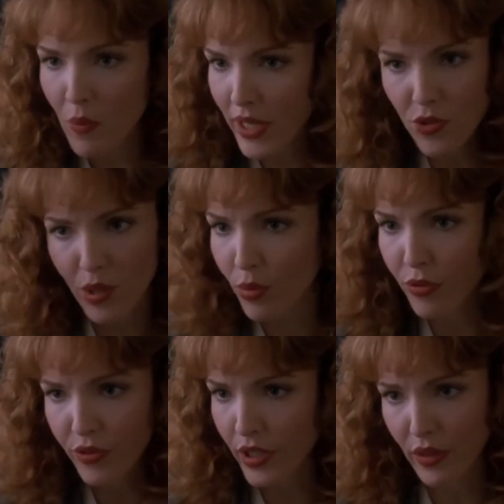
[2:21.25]
one of
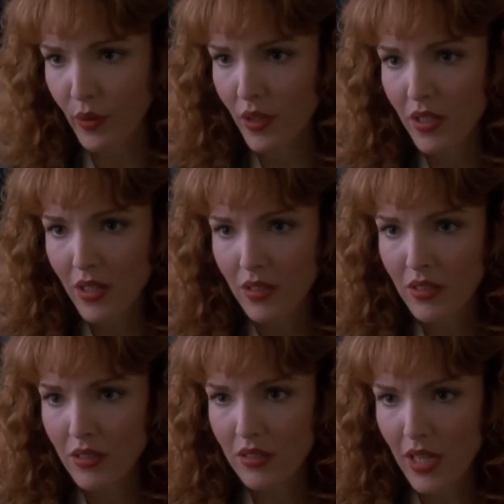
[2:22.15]
Stanley's letters in the
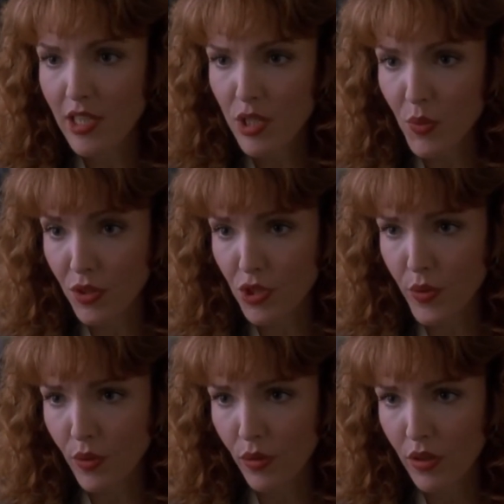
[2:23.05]
newspaper and tells
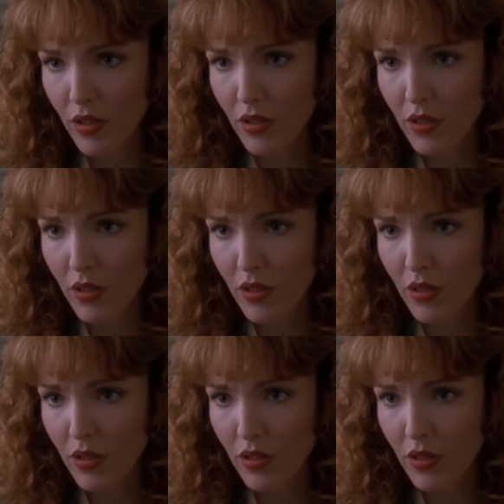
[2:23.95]
him she thinks